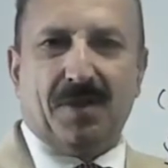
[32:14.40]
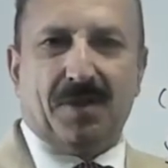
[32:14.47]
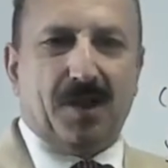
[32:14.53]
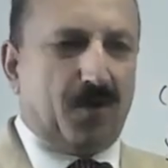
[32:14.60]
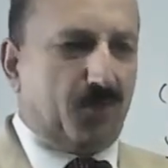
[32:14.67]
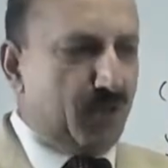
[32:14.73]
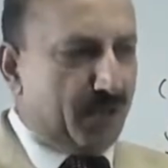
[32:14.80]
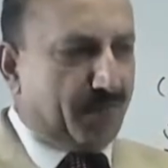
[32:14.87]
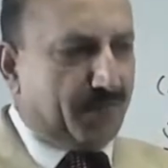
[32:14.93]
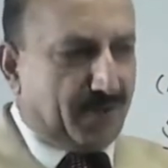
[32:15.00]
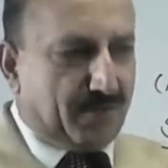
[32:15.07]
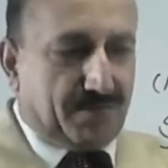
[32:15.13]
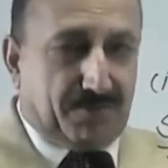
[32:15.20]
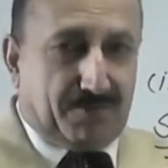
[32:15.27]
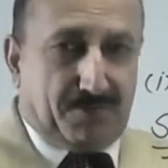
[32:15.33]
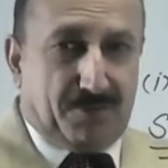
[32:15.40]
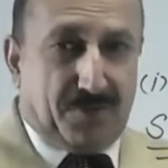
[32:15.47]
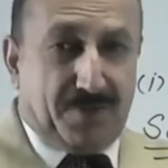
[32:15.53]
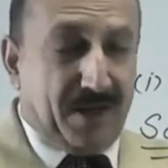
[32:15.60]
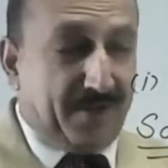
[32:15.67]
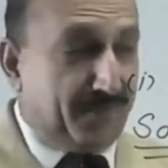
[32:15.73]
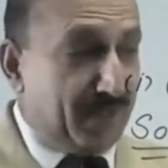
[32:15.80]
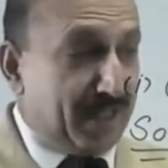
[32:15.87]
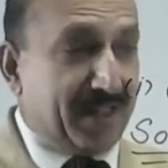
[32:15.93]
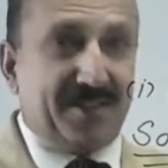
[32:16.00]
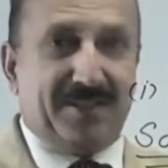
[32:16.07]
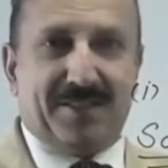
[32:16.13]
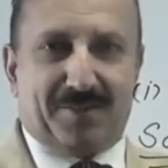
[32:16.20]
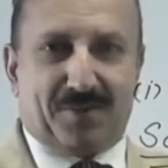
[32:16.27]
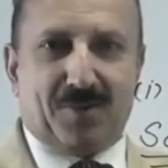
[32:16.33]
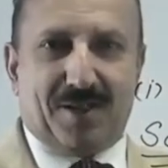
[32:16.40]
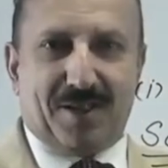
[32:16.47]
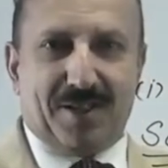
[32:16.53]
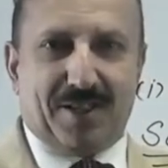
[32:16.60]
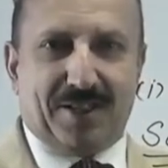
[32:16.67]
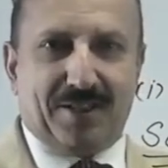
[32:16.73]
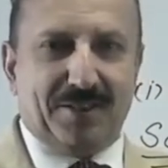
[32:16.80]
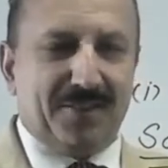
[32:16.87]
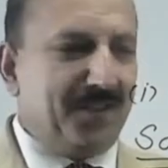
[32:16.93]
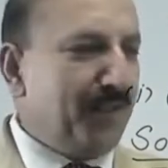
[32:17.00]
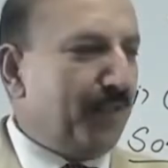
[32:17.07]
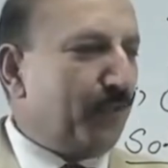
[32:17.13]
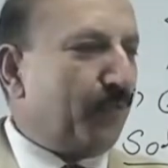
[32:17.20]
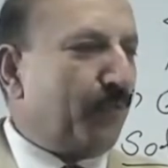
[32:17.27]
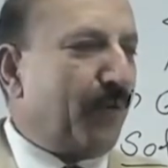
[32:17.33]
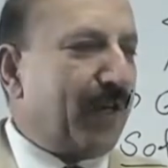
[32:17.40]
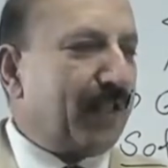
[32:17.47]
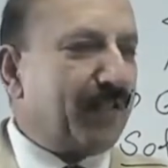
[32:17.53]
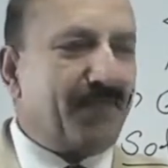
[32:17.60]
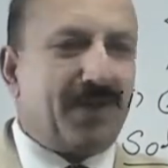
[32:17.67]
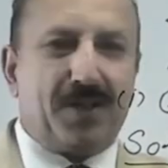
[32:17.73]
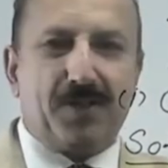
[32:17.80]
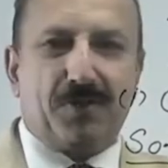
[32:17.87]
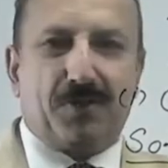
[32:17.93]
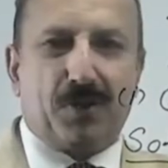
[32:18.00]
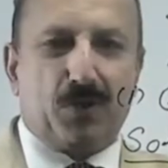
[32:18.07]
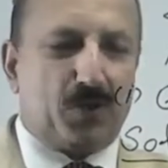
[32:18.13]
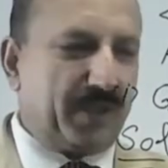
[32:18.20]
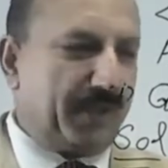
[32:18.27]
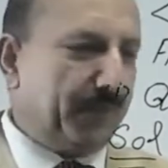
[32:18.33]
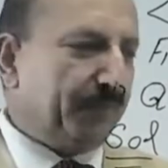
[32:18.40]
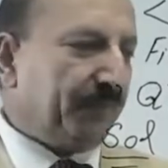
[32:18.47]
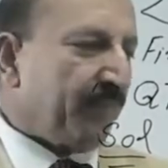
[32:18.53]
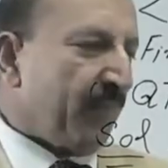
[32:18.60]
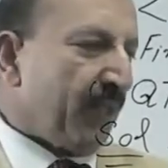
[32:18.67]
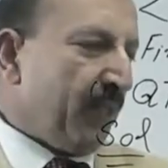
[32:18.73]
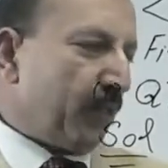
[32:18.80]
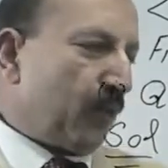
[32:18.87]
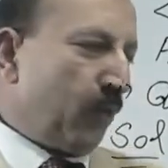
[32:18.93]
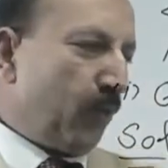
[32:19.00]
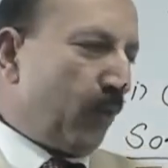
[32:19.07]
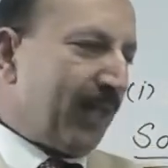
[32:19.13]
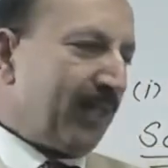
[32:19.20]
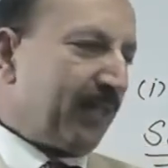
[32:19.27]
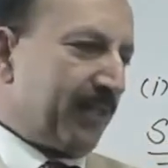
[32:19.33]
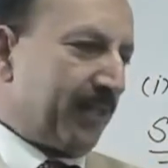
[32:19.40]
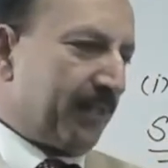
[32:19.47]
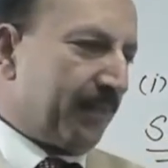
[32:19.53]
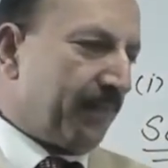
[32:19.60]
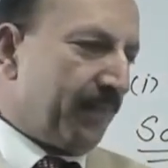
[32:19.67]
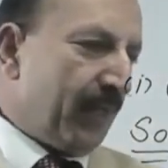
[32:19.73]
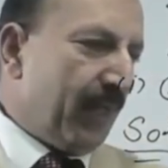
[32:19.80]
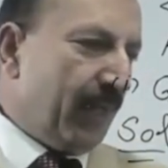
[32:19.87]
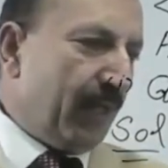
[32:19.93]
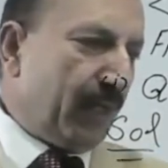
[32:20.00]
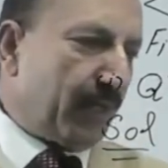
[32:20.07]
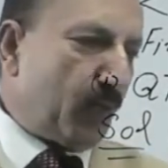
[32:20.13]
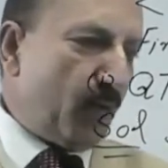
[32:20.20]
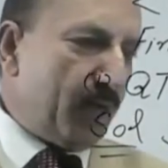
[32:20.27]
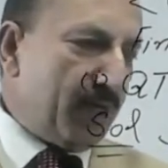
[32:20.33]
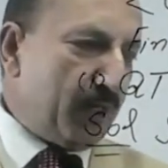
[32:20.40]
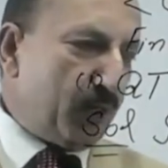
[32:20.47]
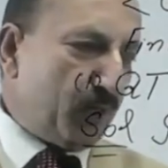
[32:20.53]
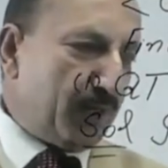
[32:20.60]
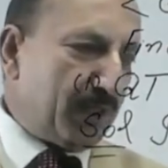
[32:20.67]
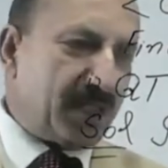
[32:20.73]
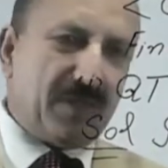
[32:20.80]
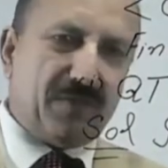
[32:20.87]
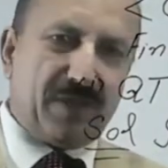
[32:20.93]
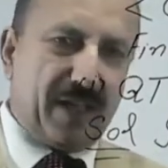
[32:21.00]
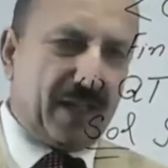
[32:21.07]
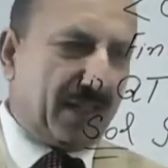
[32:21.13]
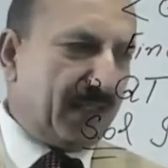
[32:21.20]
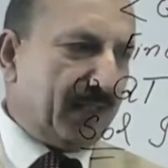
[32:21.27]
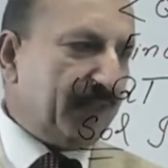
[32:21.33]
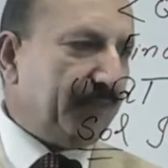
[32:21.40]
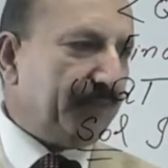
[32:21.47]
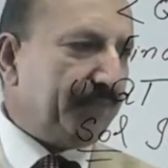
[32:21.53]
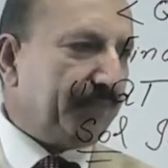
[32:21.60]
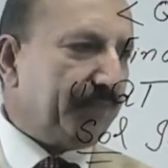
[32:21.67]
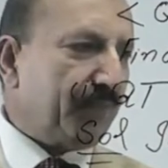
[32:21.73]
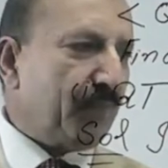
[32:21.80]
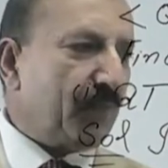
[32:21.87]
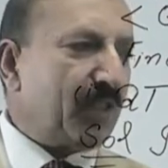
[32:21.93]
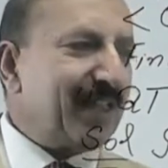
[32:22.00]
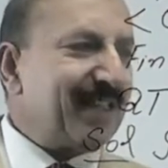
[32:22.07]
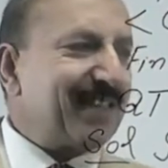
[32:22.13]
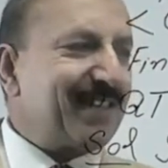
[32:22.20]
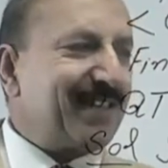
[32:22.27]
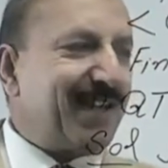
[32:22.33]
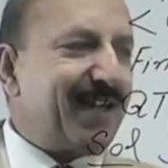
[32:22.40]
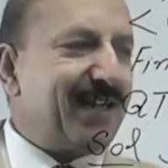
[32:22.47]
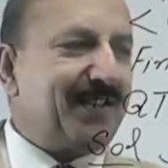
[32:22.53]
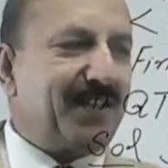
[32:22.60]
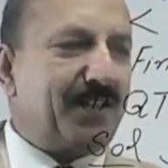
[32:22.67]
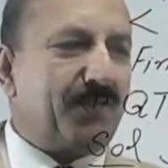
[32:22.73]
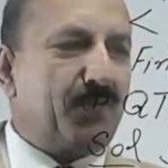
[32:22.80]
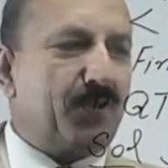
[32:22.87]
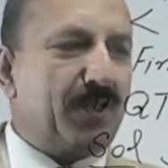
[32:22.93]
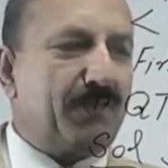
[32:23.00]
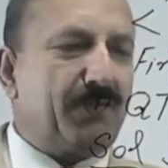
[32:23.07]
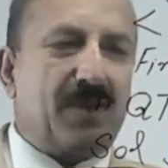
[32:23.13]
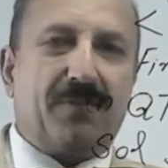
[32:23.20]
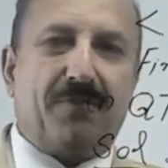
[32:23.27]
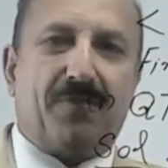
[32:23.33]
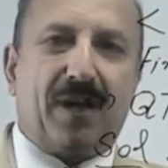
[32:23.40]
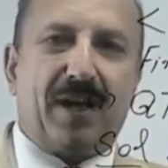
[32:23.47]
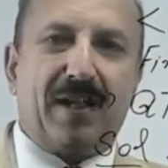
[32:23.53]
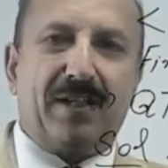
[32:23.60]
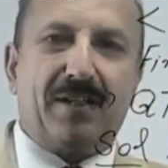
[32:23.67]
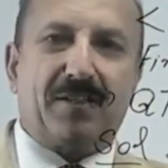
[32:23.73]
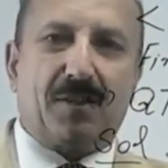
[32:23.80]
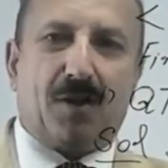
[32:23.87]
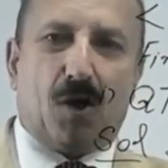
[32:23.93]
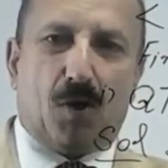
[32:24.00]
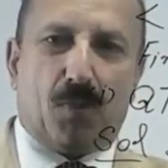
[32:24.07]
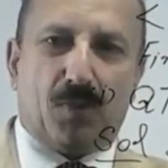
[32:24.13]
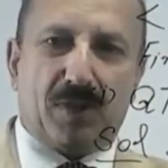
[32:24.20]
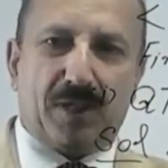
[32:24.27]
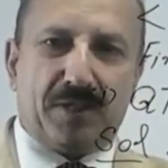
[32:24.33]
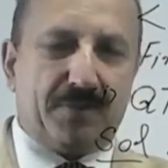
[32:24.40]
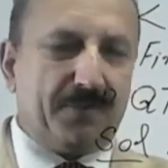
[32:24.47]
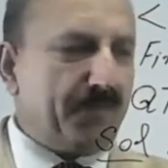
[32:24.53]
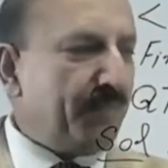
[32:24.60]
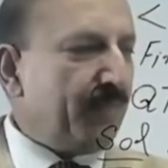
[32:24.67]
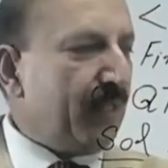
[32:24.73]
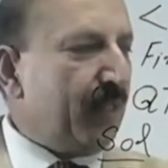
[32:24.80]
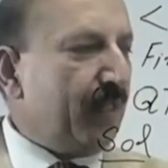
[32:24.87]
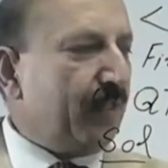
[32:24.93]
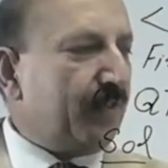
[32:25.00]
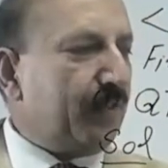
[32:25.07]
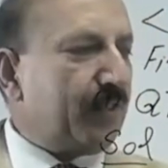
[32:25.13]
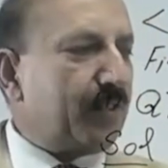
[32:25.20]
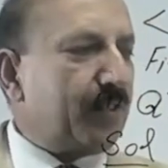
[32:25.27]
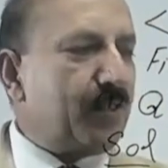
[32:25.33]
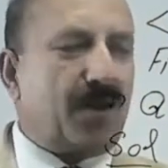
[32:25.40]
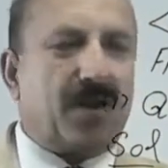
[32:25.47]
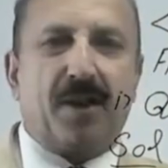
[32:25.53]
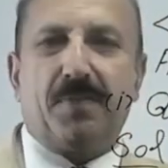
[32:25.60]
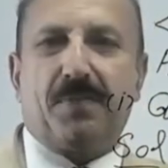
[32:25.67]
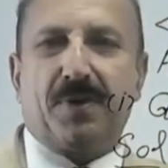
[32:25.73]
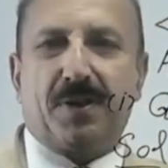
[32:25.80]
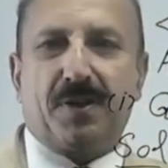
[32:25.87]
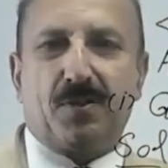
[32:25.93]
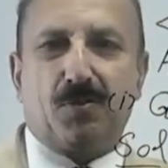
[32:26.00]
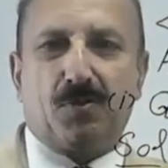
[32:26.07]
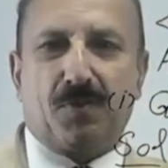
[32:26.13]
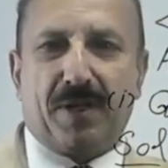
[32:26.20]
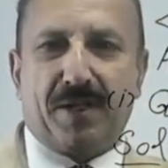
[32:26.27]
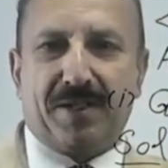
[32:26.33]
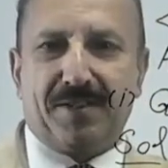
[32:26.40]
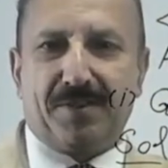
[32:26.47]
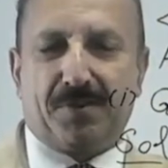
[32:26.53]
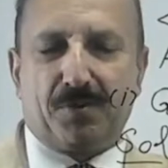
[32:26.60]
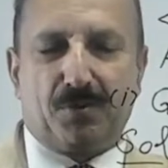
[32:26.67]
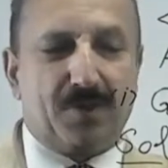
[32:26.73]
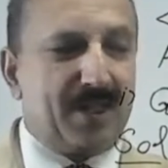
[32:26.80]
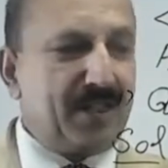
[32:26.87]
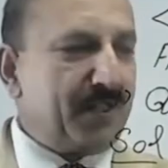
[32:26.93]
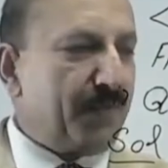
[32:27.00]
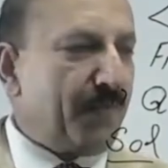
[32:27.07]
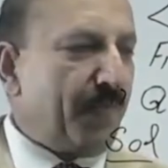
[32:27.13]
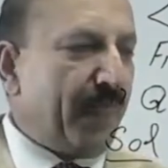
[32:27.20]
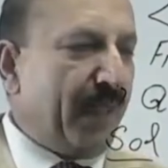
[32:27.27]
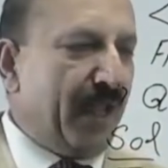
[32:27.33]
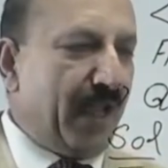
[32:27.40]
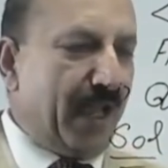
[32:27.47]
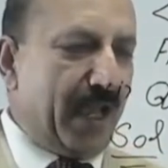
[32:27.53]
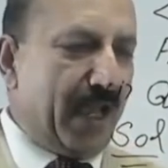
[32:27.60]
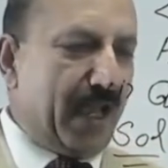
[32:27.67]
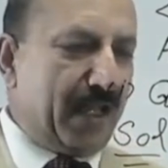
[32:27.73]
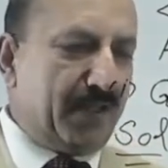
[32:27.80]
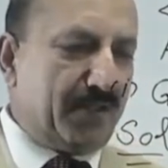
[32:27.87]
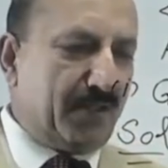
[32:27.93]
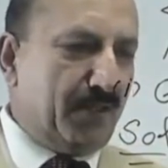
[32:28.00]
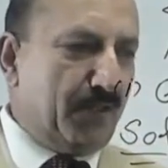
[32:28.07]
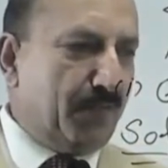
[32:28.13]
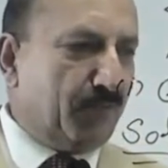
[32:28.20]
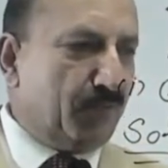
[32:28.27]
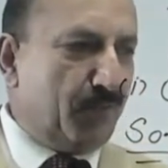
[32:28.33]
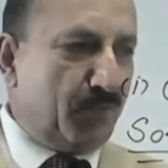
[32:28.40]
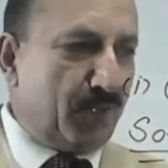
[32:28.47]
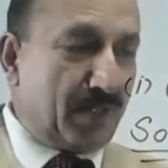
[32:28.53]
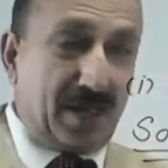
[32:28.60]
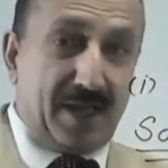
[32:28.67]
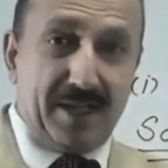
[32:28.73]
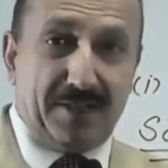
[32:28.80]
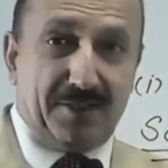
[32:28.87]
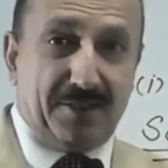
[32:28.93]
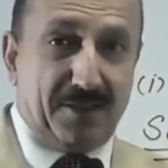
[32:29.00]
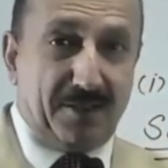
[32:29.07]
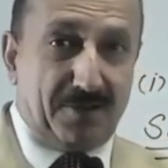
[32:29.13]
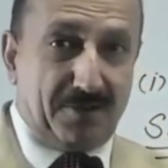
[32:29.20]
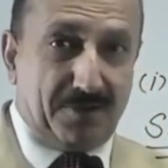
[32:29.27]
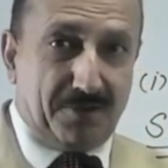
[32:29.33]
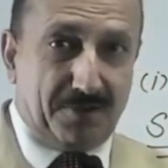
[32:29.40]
Now we want to work in this triangle to find the value of QT. So look at this. According to this given angle, this side that we are going to find is opposite. This is hypotenuse, my dear students. And we will write the